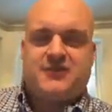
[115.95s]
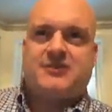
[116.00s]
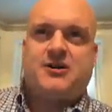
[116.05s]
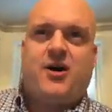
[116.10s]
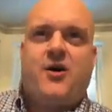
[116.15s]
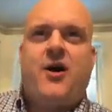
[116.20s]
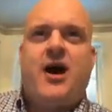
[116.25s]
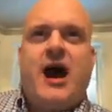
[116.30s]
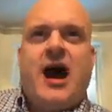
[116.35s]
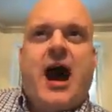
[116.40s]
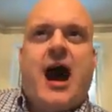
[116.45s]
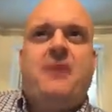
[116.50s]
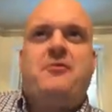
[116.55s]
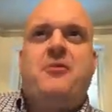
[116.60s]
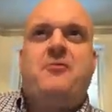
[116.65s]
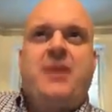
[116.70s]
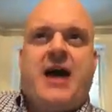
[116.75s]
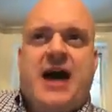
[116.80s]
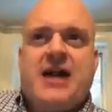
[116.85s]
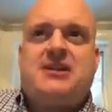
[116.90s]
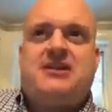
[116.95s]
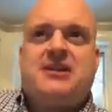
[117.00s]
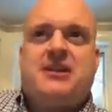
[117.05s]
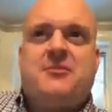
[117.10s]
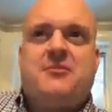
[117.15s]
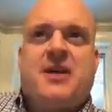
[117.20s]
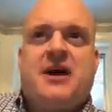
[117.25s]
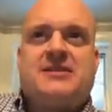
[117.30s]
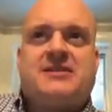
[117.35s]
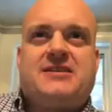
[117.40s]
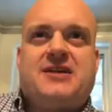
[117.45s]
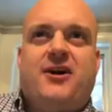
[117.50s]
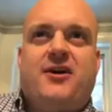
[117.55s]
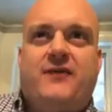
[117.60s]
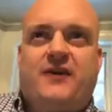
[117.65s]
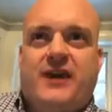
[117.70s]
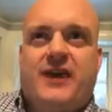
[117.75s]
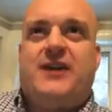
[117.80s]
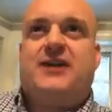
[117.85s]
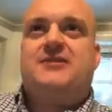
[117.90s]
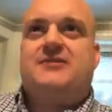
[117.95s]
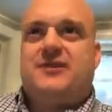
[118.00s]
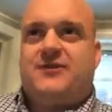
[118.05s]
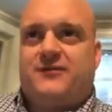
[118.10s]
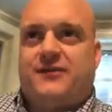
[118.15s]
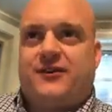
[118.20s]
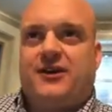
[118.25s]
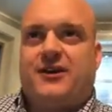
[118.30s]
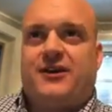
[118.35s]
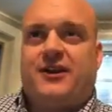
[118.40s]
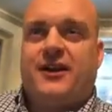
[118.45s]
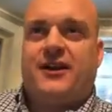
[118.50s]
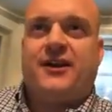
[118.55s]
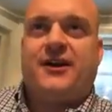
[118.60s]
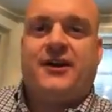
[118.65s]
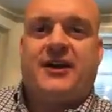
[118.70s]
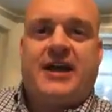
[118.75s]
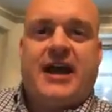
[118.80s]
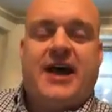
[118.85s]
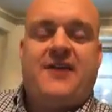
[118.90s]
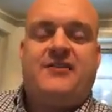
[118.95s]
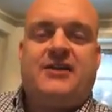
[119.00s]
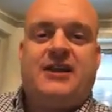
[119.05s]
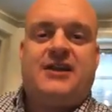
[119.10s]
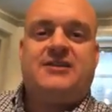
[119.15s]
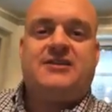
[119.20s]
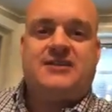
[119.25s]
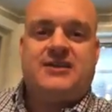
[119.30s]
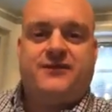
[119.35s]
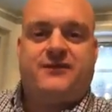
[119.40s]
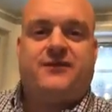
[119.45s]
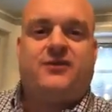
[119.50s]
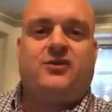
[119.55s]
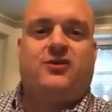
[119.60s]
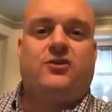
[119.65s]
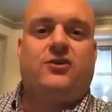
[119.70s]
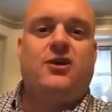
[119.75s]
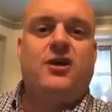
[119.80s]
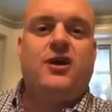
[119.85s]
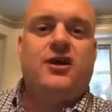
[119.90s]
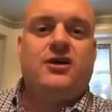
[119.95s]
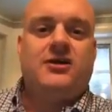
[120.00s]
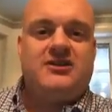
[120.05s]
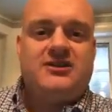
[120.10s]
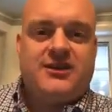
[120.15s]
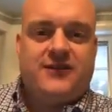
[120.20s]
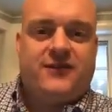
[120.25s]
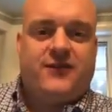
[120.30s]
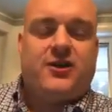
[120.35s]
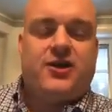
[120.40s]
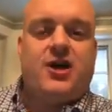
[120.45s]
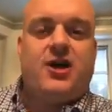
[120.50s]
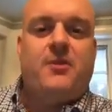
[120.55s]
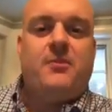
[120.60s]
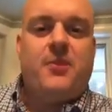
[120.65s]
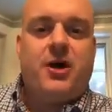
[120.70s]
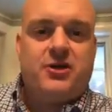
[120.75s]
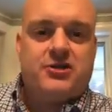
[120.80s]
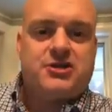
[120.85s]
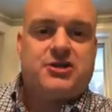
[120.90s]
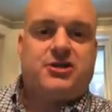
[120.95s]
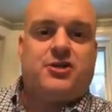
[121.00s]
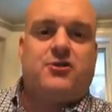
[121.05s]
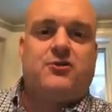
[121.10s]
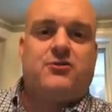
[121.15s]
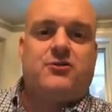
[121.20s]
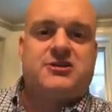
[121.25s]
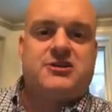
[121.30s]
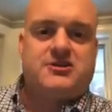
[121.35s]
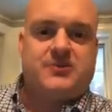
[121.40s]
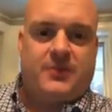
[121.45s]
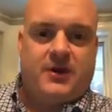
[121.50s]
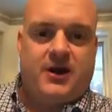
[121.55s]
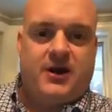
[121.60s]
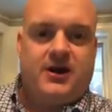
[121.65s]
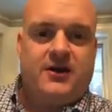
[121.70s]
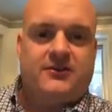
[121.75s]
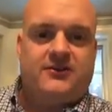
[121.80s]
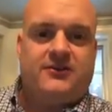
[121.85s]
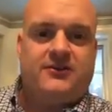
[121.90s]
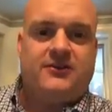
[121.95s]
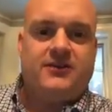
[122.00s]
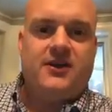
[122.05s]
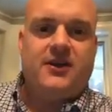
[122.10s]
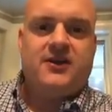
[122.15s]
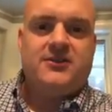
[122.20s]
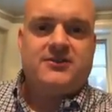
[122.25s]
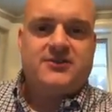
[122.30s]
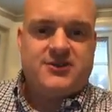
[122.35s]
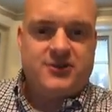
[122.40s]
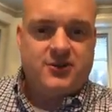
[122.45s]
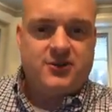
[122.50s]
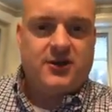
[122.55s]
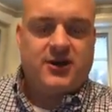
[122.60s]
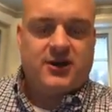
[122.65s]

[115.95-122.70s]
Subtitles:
So I'm imagining myself in a different color and having a different emotional response to a